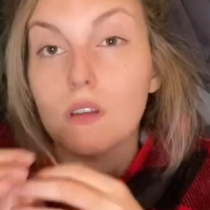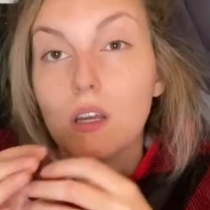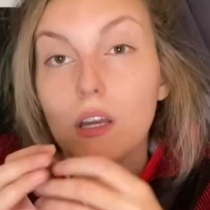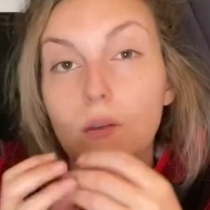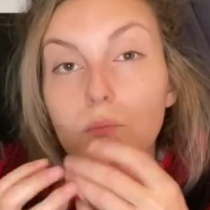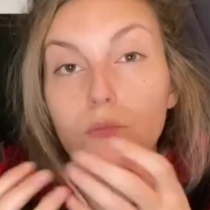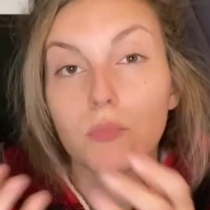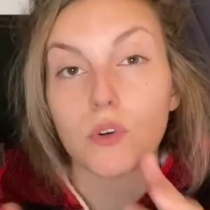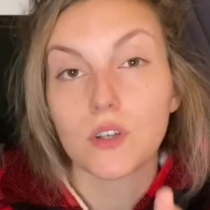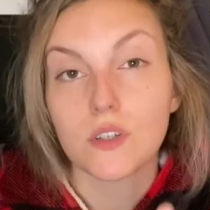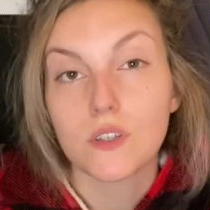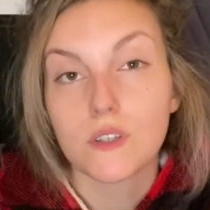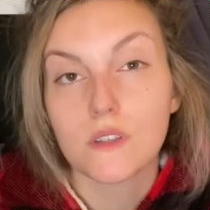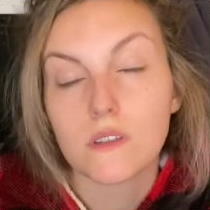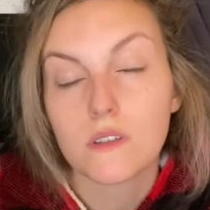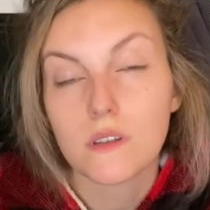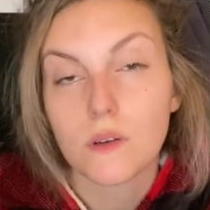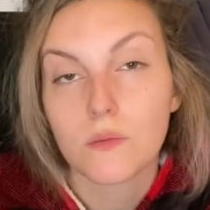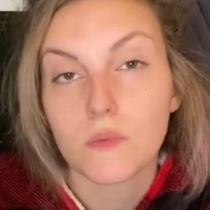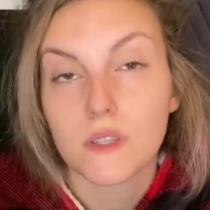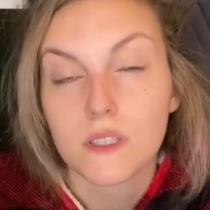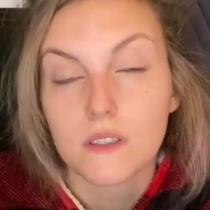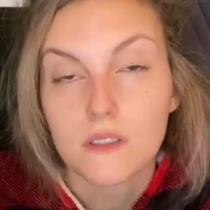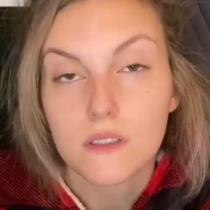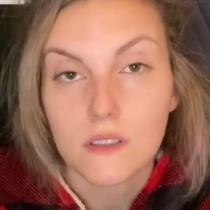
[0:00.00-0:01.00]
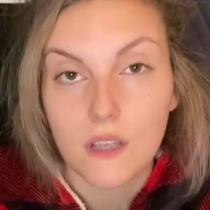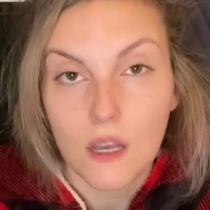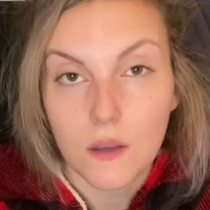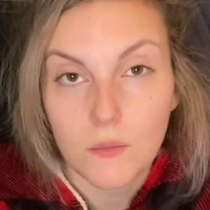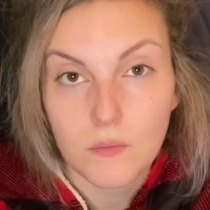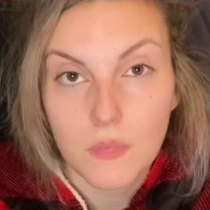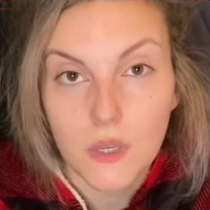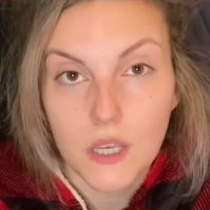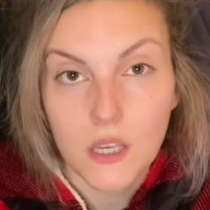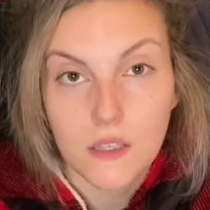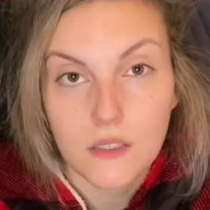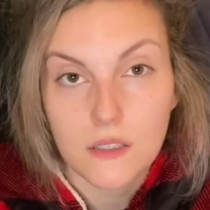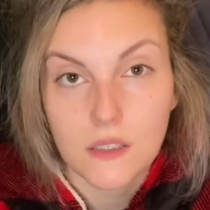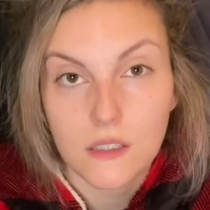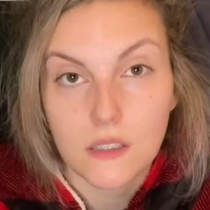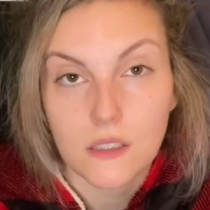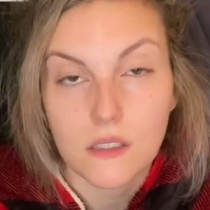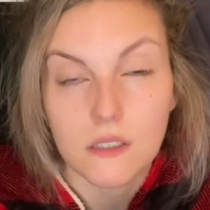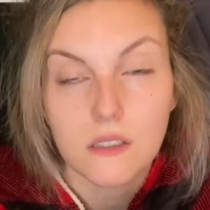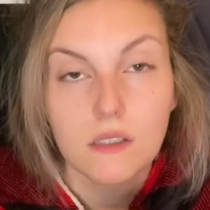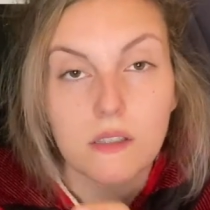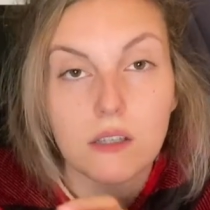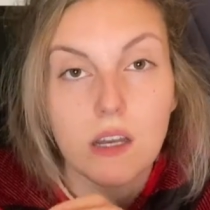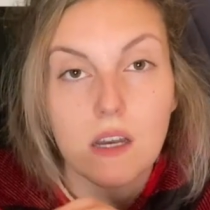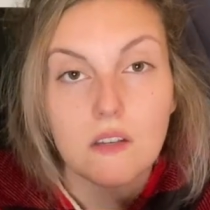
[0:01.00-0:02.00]
They purchased some of the set
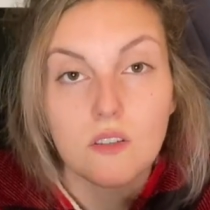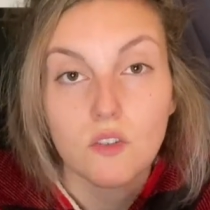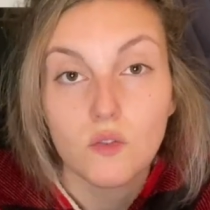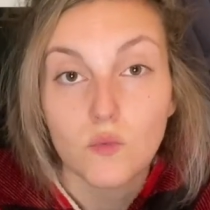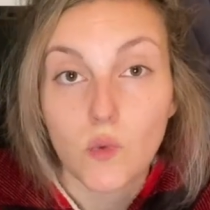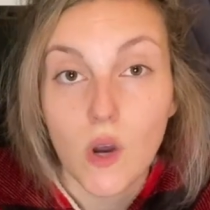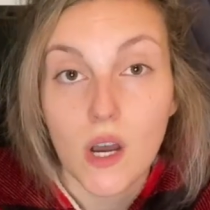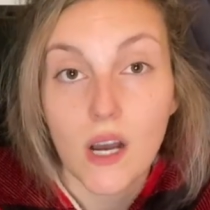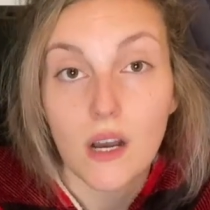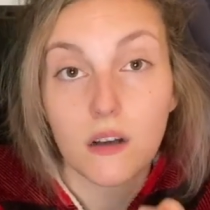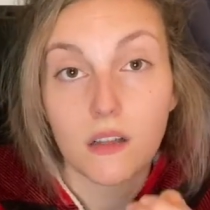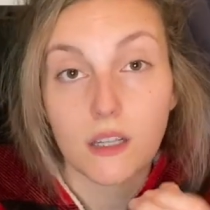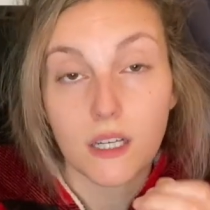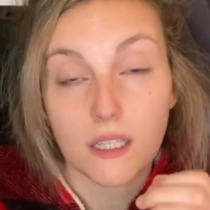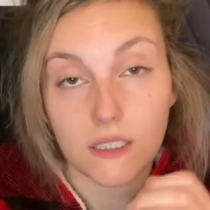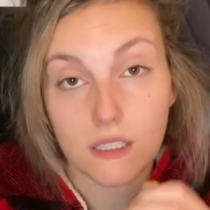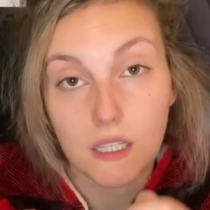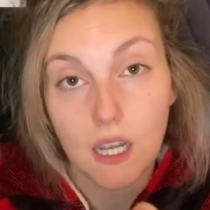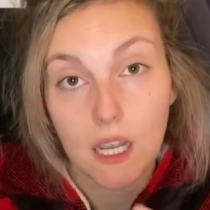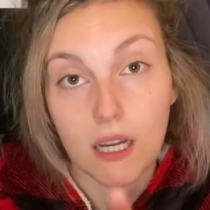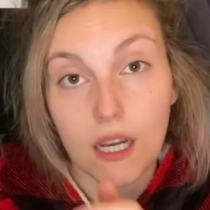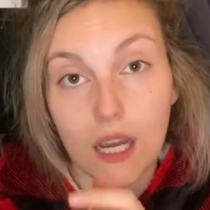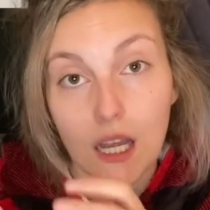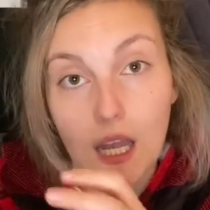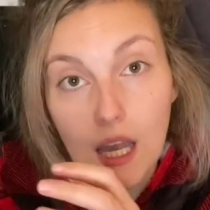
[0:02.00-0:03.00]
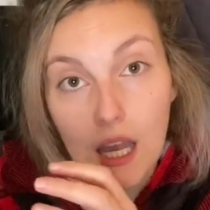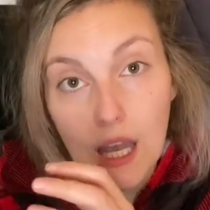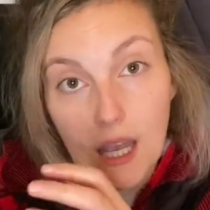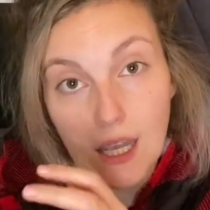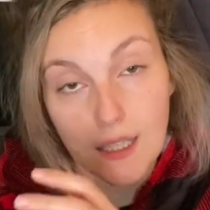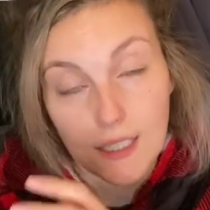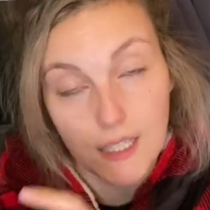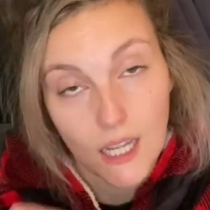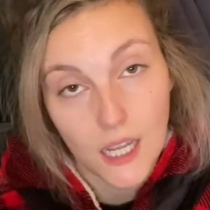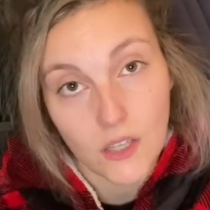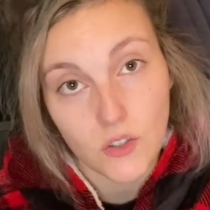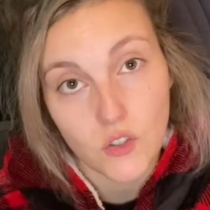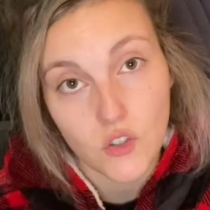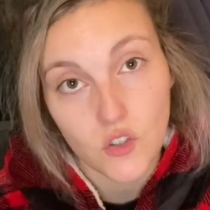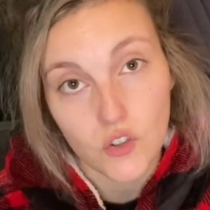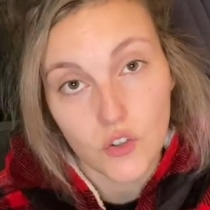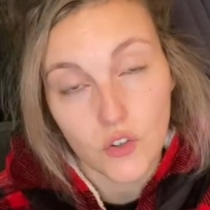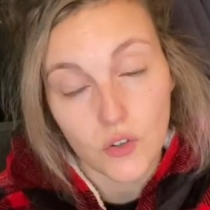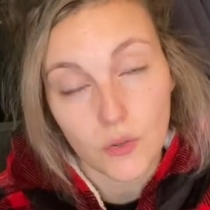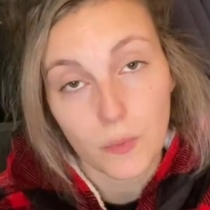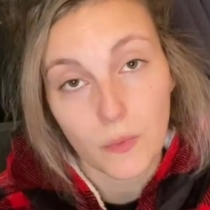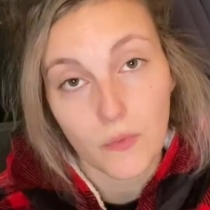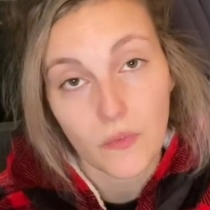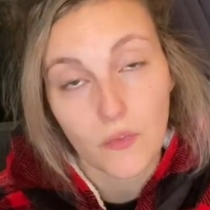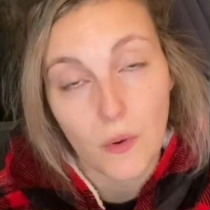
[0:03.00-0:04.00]
pieces as well as getting a dance
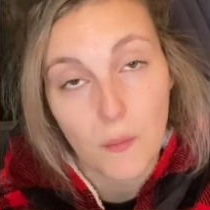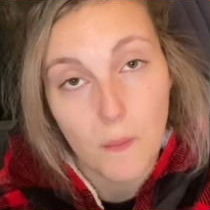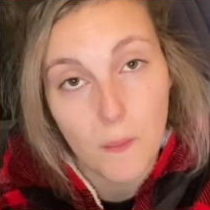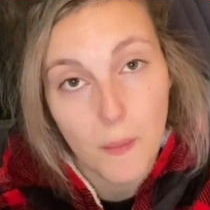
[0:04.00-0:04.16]
troupe from